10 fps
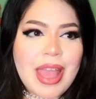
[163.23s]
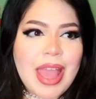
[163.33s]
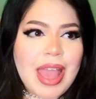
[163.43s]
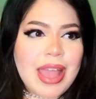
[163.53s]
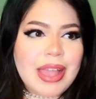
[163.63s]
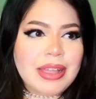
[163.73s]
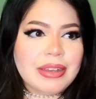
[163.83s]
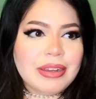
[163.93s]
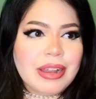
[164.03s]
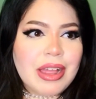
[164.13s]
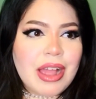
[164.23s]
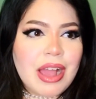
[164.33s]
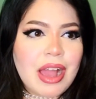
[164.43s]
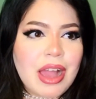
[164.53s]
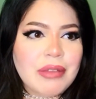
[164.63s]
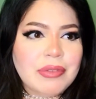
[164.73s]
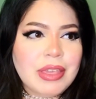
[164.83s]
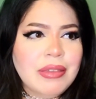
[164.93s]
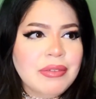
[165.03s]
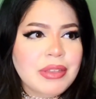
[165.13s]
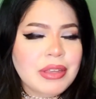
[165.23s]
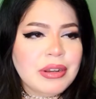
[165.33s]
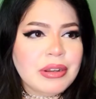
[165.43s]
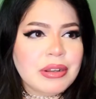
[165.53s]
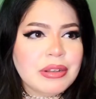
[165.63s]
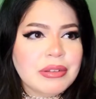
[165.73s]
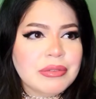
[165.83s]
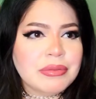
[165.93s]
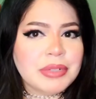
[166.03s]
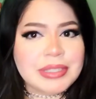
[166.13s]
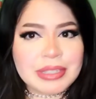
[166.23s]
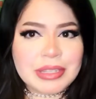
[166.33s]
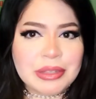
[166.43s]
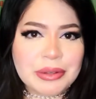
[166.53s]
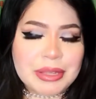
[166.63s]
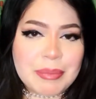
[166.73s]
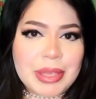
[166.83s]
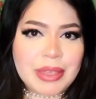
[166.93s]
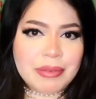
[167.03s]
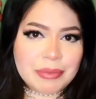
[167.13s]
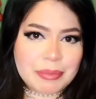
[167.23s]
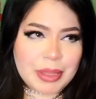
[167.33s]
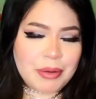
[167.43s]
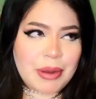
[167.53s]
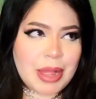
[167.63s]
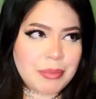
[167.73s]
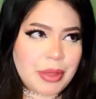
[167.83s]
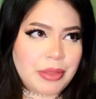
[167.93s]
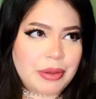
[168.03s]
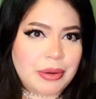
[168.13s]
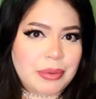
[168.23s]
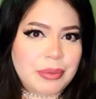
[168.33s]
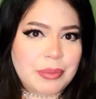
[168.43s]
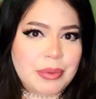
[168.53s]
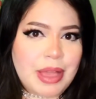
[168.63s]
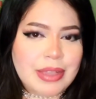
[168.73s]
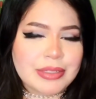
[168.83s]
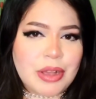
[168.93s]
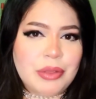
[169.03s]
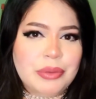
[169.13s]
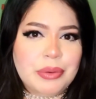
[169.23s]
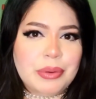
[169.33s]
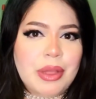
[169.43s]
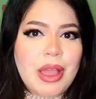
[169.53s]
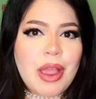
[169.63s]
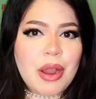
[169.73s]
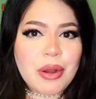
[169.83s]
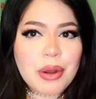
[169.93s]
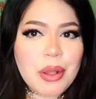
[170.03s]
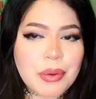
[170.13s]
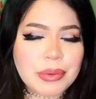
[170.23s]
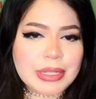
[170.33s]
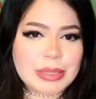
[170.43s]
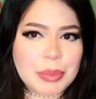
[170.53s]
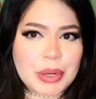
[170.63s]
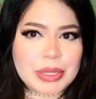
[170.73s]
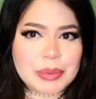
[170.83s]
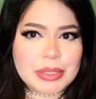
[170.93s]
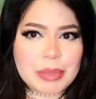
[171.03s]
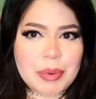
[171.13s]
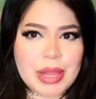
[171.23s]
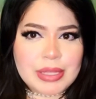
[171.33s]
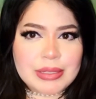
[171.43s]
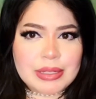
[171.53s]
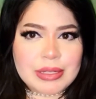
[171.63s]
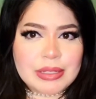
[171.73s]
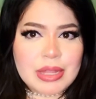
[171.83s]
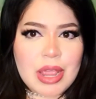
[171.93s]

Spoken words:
And I've even recently learned that even my grandmother has gone through her own experience with sleep paralysis.